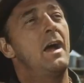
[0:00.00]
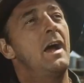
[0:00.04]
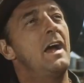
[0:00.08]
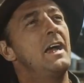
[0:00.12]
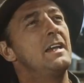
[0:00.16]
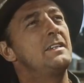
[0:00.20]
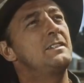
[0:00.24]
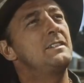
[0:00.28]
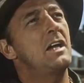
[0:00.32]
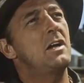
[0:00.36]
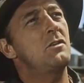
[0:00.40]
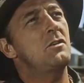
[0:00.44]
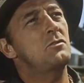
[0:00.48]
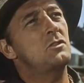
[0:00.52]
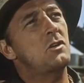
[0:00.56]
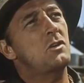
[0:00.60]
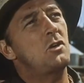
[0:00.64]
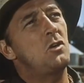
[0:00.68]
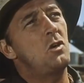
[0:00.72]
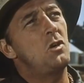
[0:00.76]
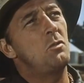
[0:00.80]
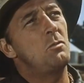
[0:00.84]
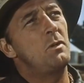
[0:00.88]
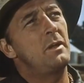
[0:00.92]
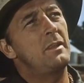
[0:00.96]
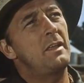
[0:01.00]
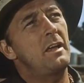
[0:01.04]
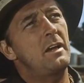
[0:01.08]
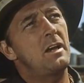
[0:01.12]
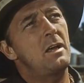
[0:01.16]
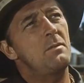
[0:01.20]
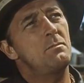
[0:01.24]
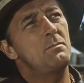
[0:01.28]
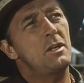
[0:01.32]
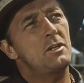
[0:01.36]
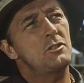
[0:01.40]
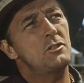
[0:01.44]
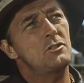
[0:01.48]
does a marvelous job with
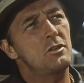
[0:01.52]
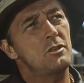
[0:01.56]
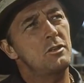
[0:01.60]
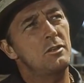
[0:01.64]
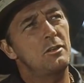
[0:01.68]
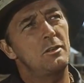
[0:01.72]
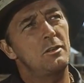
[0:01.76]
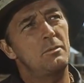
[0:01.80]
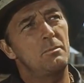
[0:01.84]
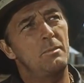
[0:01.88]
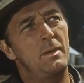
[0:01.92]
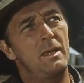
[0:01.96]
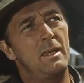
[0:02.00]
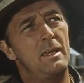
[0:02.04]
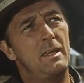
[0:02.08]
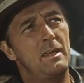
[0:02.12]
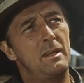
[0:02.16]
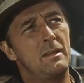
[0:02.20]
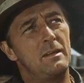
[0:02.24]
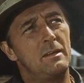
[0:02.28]
the Australian accent.